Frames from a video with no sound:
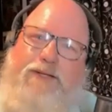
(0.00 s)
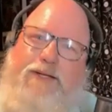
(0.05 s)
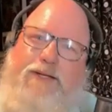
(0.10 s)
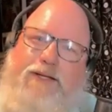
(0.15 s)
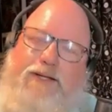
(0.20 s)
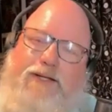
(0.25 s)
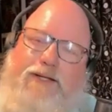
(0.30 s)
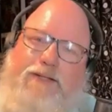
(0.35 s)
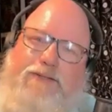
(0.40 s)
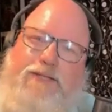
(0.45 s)

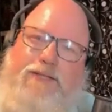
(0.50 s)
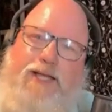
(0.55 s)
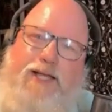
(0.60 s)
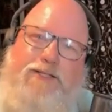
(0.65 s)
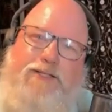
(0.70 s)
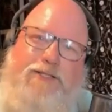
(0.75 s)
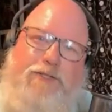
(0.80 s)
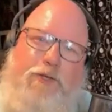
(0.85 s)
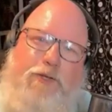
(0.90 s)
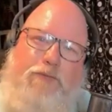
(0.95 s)

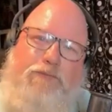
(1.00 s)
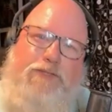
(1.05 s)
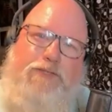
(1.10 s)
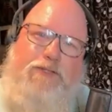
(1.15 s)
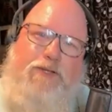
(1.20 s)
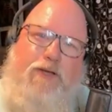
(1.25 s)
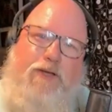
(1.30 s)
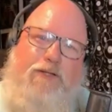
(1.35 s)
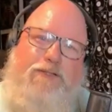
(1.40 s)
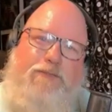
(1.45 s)
Don Slovin
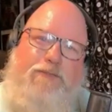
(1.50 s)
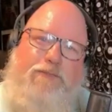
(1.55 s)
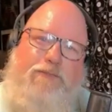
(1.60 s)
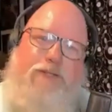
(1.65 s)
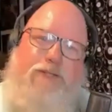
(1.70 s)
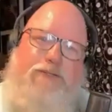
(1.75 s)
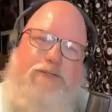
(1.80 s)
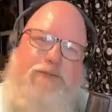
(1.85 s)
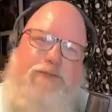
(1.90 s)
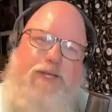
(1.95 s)
talked to
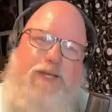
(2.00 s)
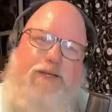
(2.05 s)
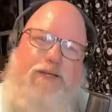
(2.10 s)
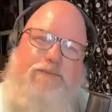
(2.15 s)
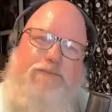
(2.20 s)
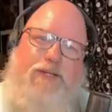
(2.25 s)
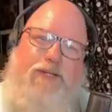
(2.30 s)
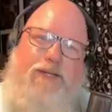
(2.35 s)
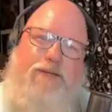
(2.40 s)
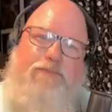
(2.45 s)
me. So yeah,
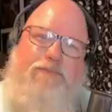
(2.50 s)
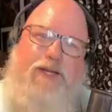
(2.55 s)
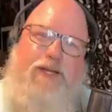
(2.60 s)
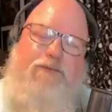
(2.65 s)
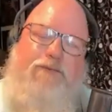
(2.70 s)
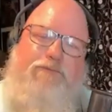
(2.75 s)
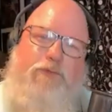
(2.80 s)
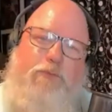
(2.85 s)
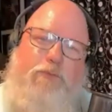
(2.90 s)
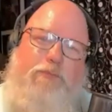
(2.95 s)
I
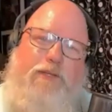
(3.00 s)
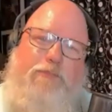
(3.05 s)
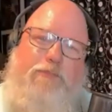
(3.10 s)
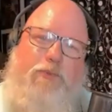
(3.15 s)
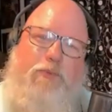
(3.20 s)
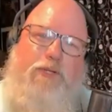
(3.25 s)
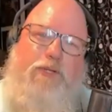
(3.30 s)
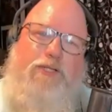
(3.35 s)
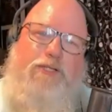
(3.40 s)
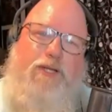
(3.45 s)
had a few
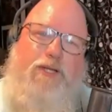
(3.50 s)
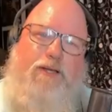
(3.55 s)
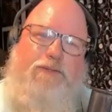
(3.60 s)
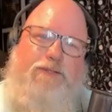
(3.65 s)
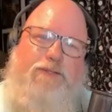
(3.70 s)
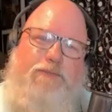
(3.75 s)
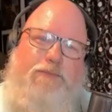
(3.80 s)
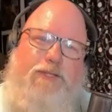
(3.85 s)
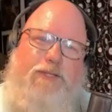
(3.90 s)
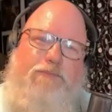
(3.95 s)
people reach
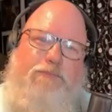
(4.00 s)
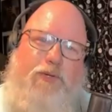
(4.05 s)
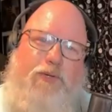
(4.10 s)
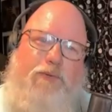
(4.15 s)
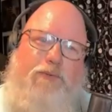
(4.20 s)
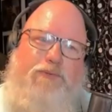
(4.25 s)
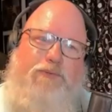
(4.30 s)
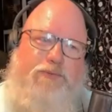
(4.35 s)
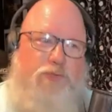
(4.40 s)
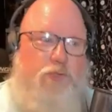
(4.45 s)
out to me
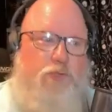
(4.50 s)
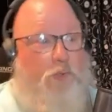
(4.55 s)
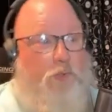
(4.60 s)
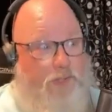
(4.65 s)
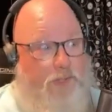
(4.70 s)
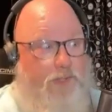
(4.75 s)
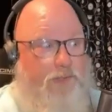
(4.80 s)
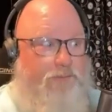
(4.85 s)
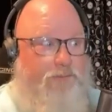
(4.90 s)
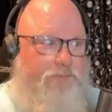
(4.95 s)
both
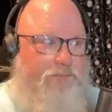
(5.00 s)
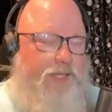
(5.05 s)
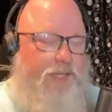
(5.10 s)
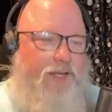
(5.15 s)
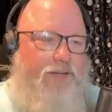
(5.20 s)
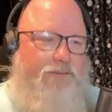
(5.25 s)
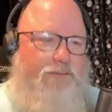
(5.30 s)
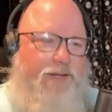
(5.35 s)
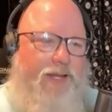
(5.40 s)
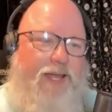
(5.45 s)
during
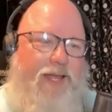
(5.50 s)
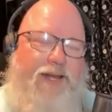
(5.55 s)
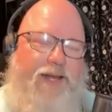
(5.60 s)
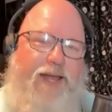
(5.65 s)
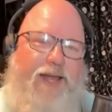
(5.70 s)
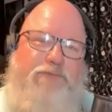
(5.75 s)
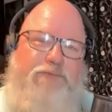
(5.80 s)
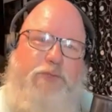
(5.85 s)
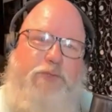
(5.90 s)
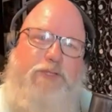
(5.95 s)
and
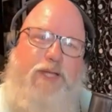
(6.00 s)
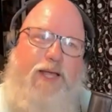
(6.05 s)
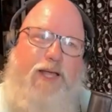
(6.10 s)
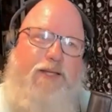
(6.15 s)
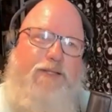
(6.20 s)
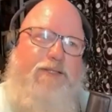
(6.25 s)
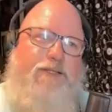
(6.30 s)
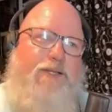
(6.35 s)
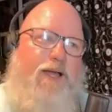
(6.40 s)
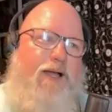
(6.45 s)
after
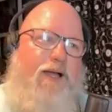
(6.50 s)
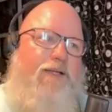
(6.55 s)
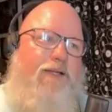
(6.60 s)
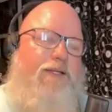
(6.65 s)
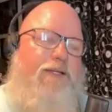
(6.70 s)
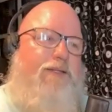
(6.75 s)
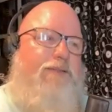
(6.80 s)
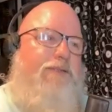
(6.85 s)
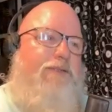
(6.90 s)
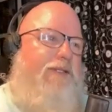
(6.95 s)

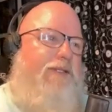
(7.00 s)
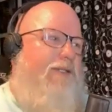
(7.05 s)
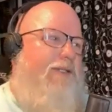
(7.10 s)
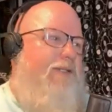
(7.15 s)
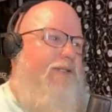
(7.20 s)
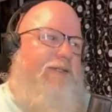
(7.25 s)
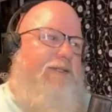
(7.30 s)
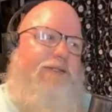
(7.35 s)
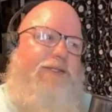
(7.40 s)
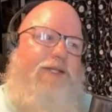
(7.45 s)
Toddstock, and
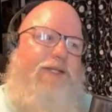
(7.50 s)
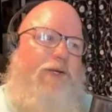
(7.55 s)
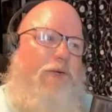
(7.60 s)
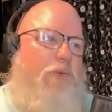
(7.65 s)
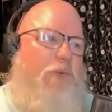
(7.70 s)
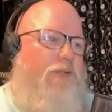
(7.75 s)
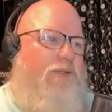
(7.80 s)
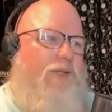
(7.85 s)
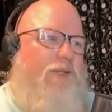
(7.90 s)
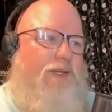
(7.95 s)
you know
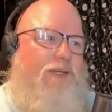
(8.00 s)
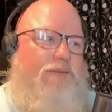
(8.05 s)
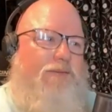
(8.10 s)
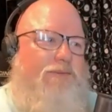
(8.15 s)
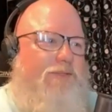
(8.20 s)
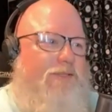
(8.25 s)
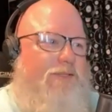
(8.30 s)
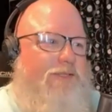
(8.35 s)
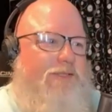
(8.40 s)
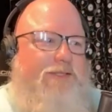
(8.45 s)
what,
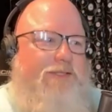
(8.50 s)
they